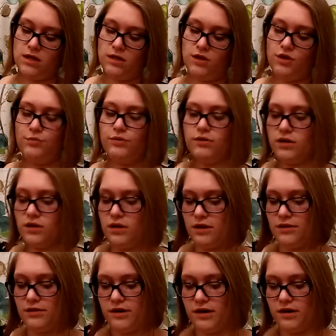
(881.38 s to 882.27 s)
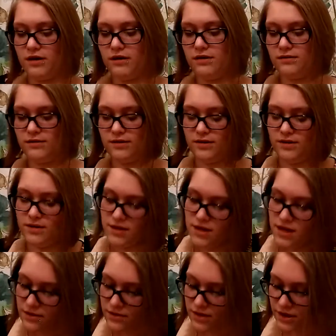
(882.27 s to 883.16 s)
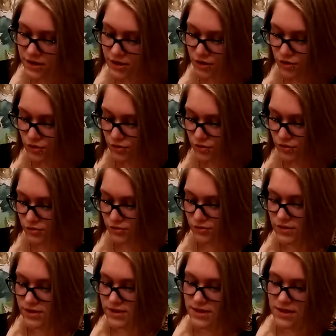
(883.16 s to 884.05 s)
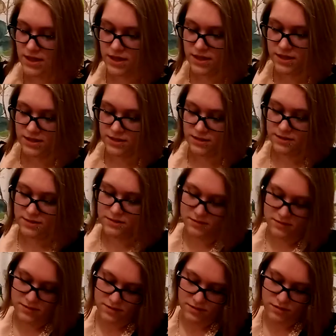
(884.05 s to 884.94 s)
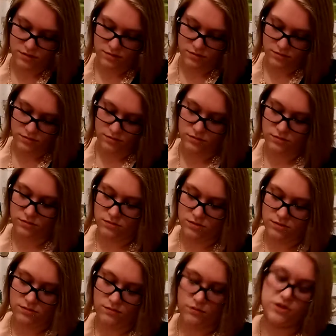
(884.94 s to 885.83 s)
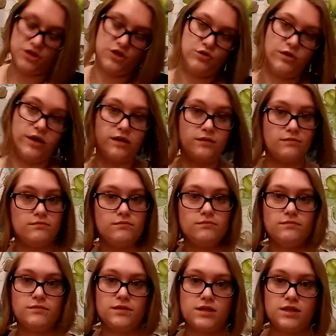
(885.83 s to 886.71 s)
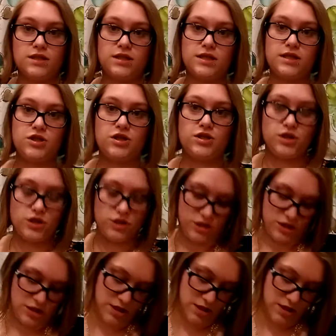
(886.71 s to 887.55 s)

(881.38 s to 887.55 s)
you put it on there, and then you set it to, once you get the detergent